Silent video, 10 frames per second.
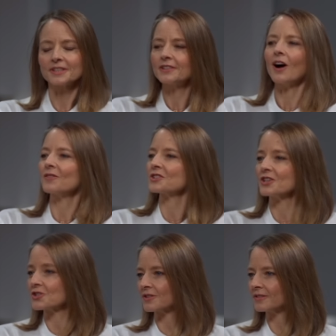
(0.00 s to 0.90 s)

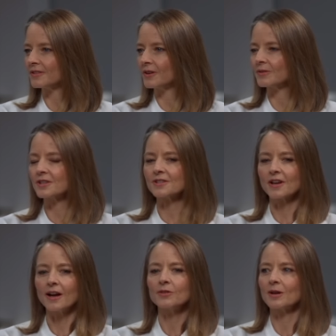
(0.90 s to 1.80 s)
conversation. You know, he's the
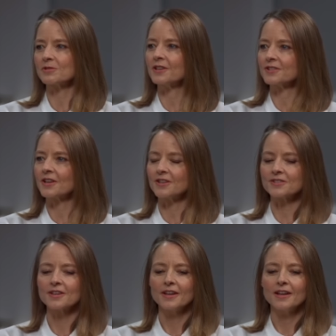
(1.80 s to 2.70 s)
guy who comes in and
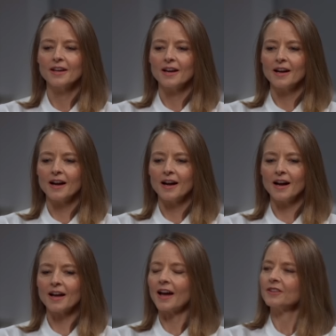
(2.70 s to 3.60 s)
says,
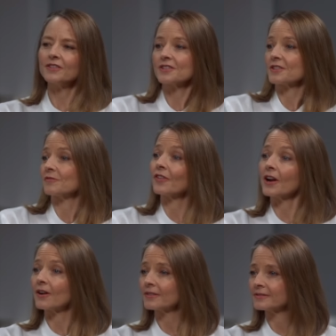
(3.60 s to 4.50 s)
I, I this isn't
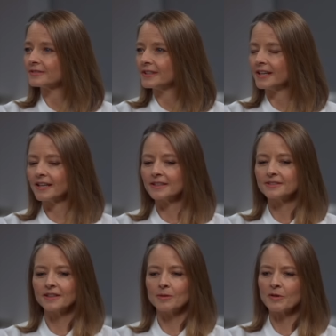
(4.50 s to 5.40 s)
fair.
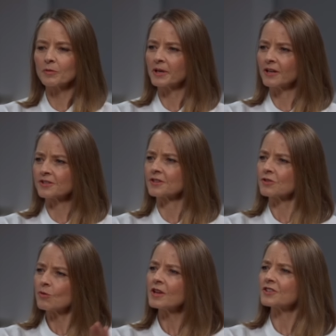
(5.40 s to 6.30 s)
And um, everybody else says,
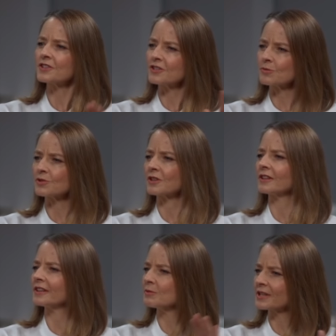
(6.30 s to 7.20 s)
oh, yes, it is. It was,
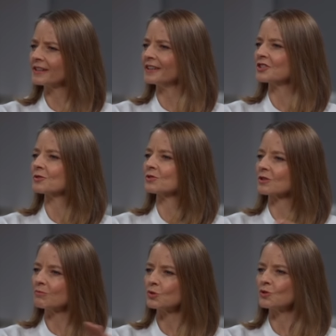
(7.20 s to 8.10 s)
it was a glitch. It was
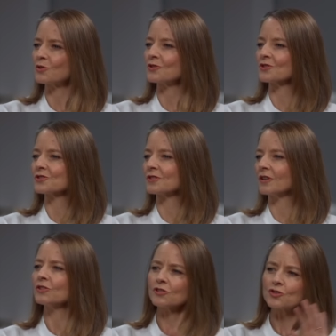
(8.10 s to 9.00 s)
computers. Uh,
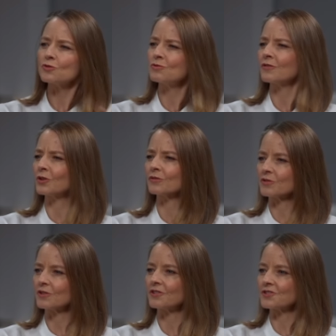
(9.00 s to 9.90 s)
it's too difficult for
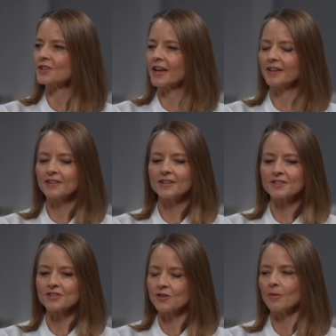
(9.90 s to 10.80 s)
you to understand. And he
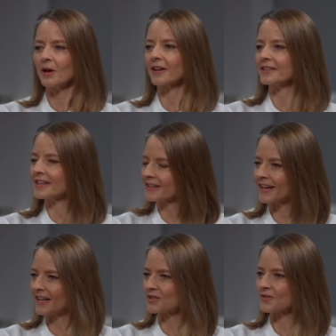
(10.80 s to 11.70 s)
says, no, I'm not going to take
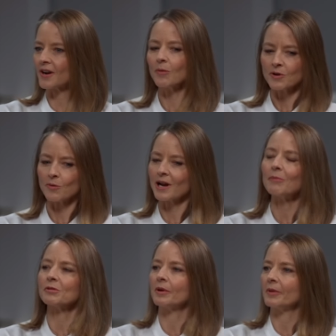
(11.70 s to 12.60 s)
that answer. I want to know what
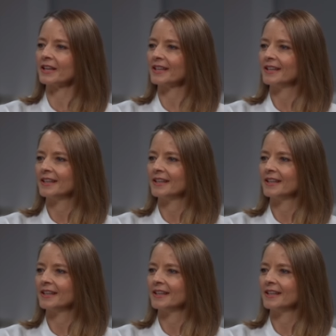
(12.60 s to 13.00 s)
happened to my money